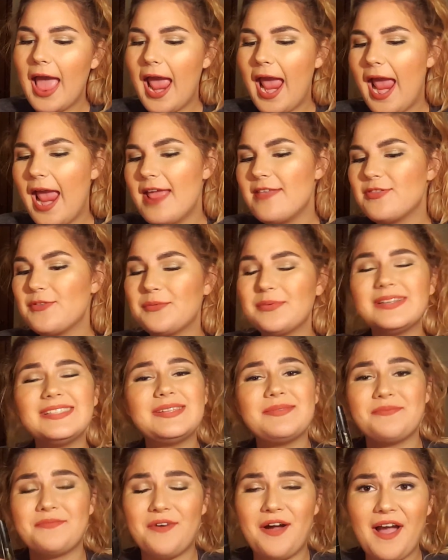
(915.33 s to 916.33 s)
And the
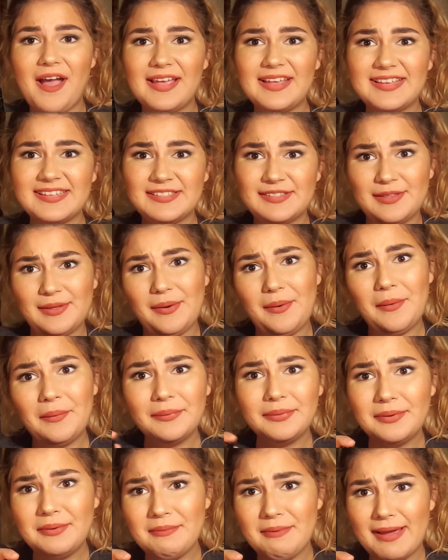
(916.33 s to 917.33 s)
reason why is the
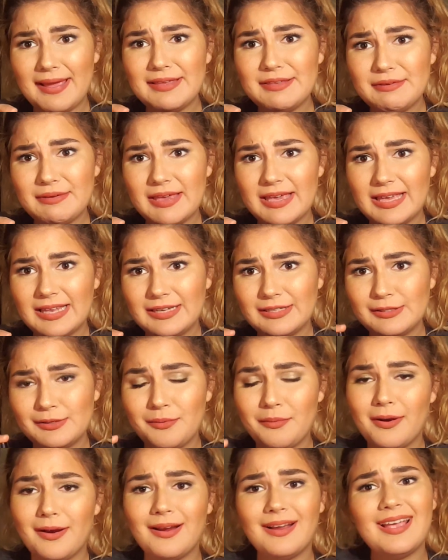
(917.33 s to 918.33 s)
only way you can get it to
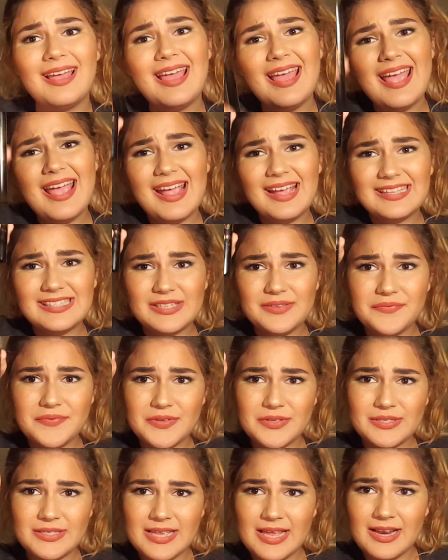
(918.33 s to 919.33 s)
work is if
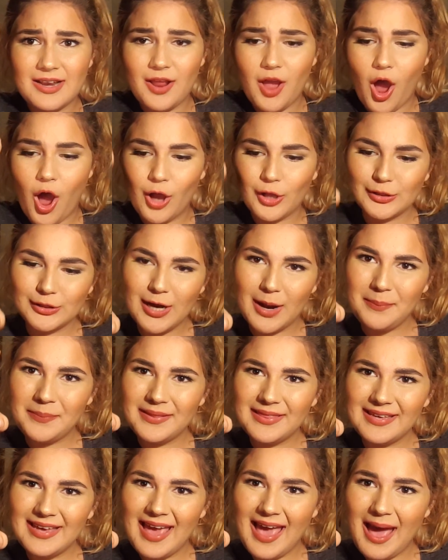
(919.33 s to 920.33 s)
you set it on top of
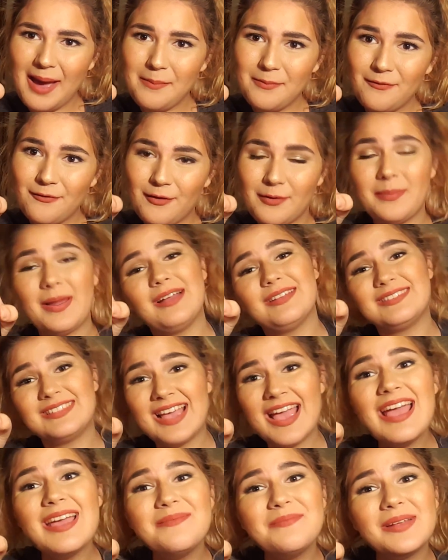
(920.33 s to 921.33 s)
the cap for about
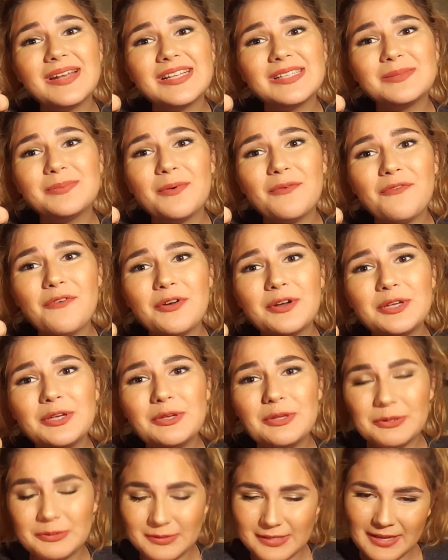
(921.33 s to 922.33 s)
10 minutes before you
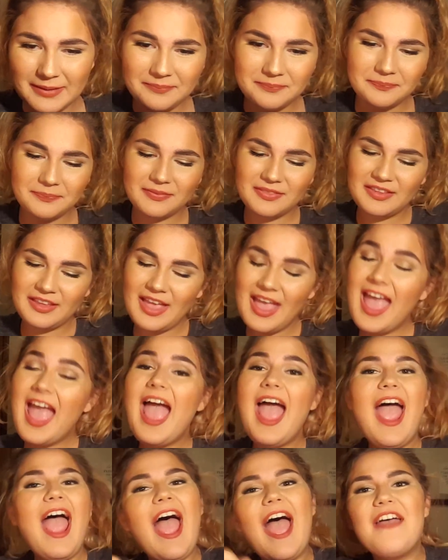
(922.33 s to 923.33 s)
use it.
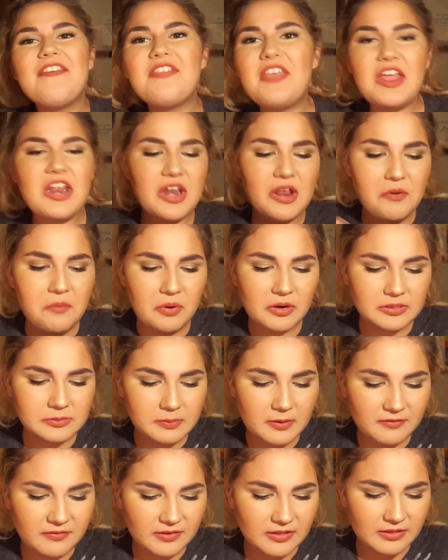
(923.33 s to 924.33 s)
And then it works
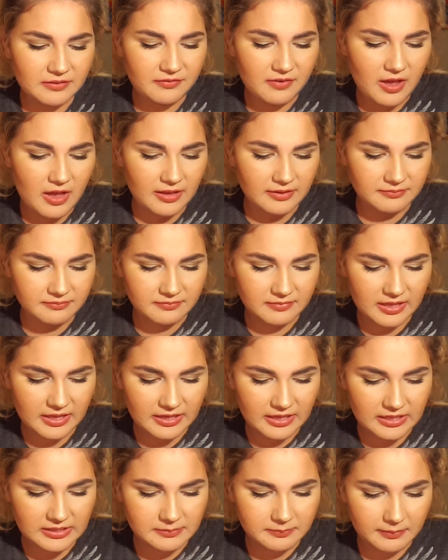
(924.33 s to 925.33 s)
perfectly fine.
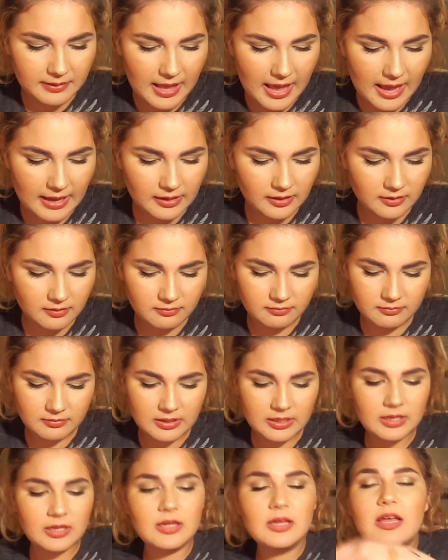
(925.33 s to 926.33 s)
Like, it's black.
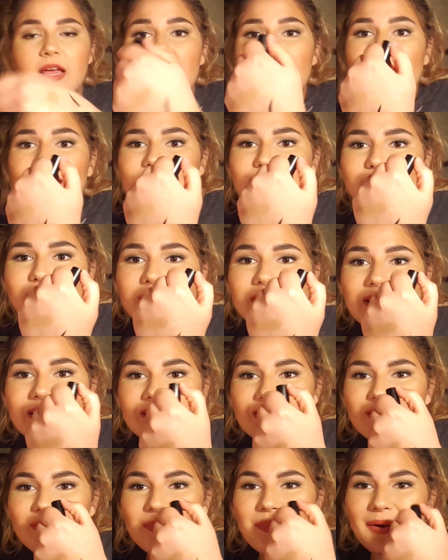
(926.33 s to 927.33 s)
It's really
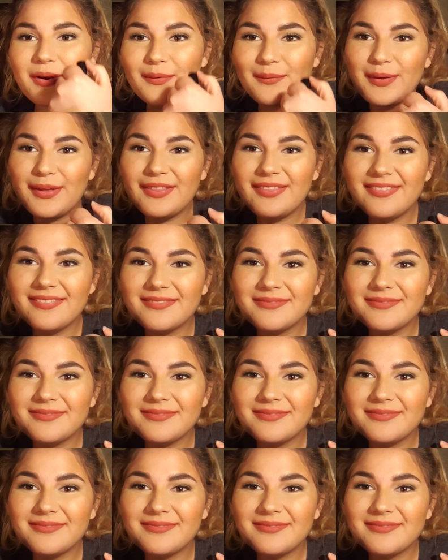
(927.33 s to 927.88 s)
easy to work with.